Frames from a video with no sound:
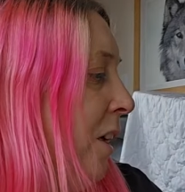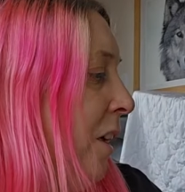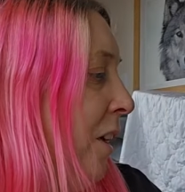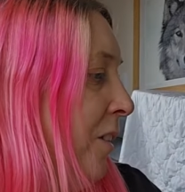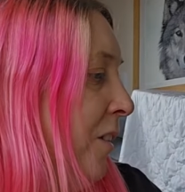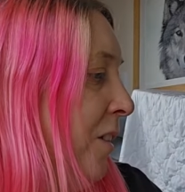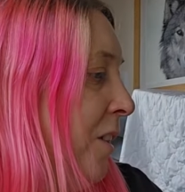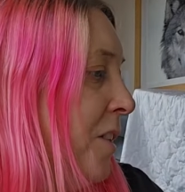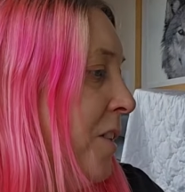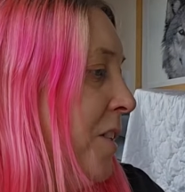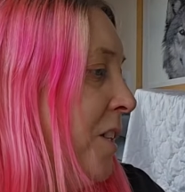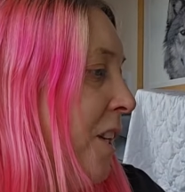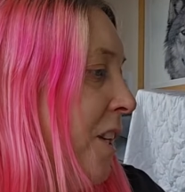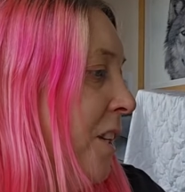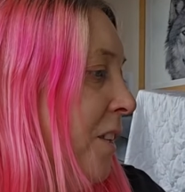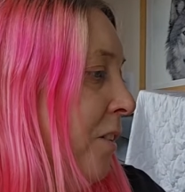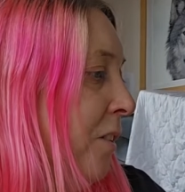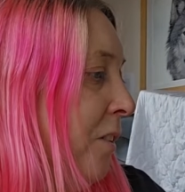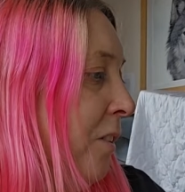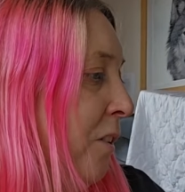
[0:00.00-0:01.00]
And the
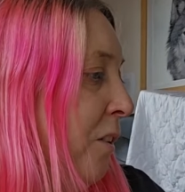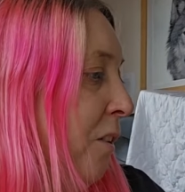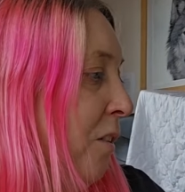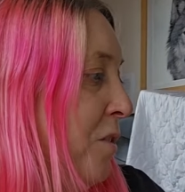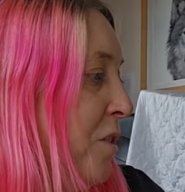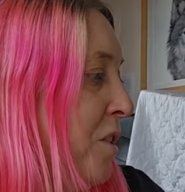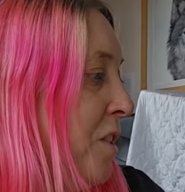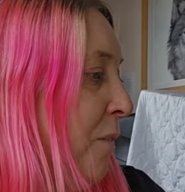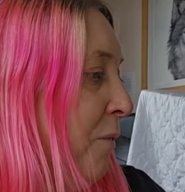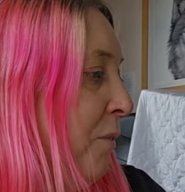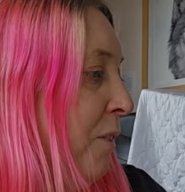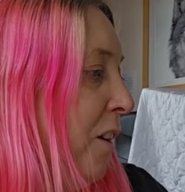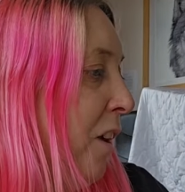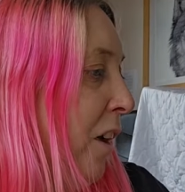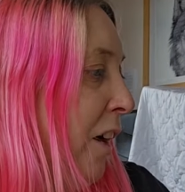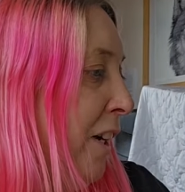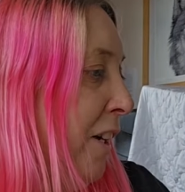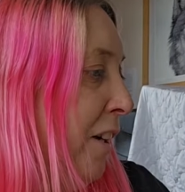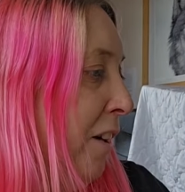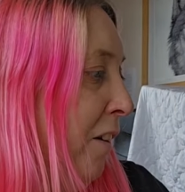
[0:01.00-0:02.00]
T-cut costs
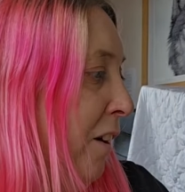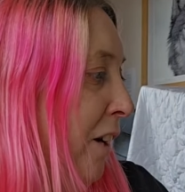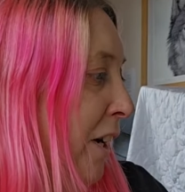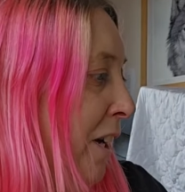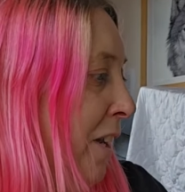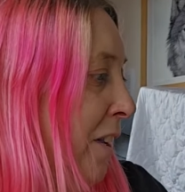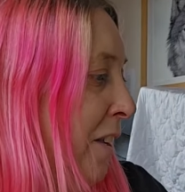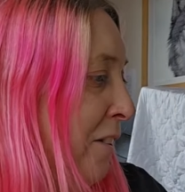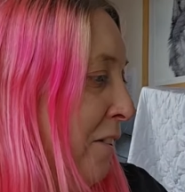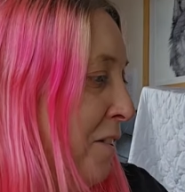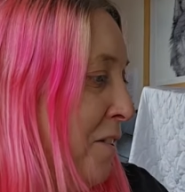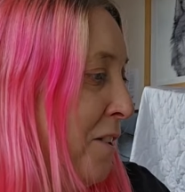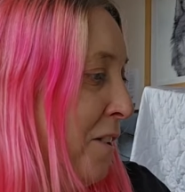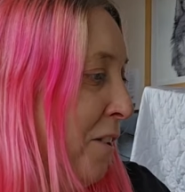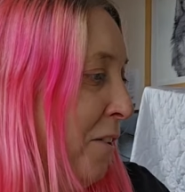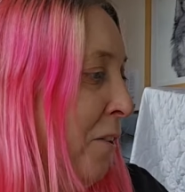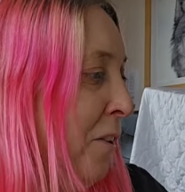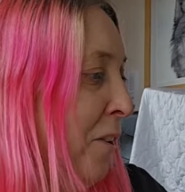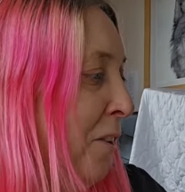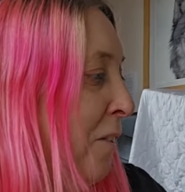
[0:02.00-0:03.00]
£7.99,
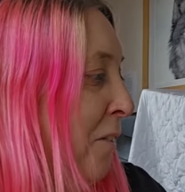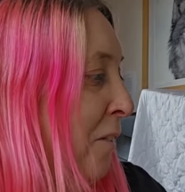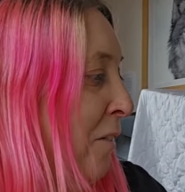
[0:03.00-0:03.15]
so